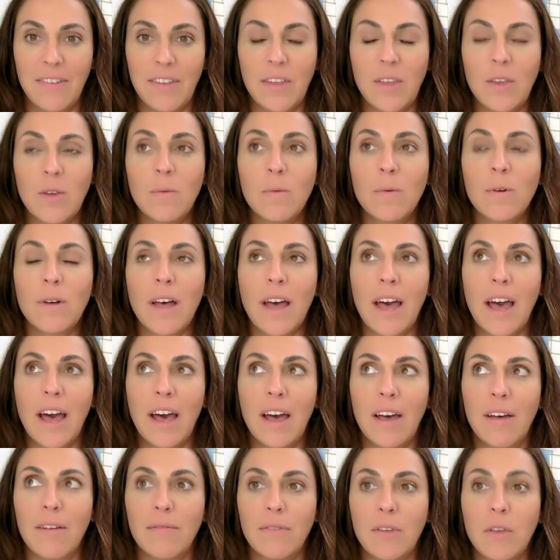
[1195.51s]
You will
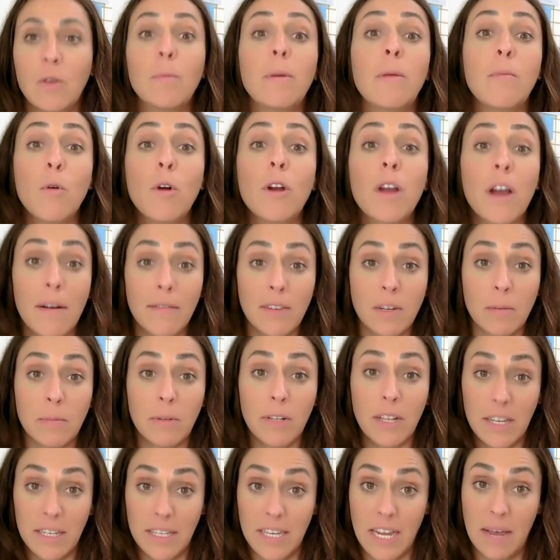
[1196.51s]
have, you'll be more
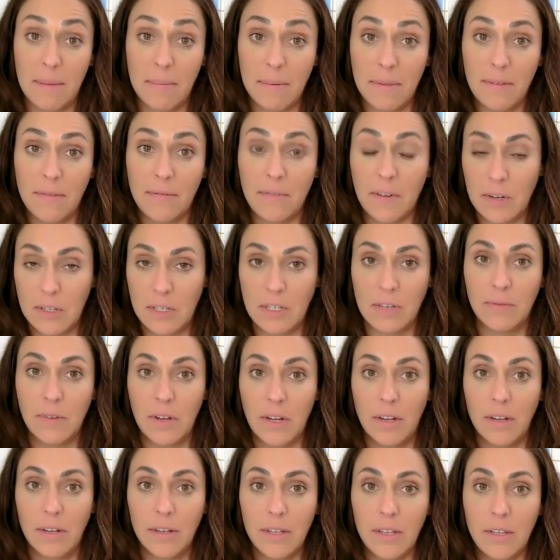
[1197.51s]
comfortable at depth, first of
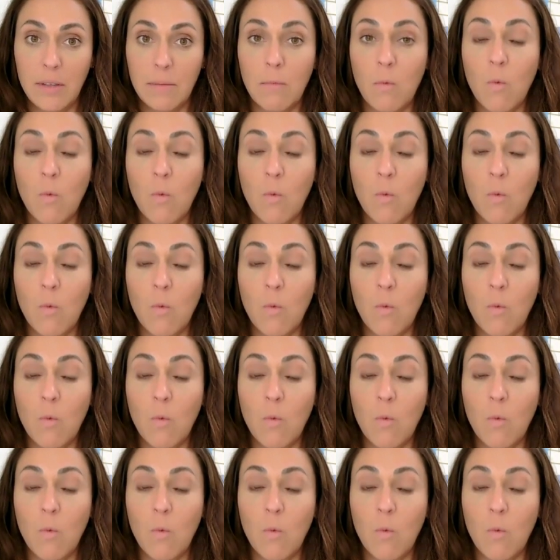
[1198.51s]
all,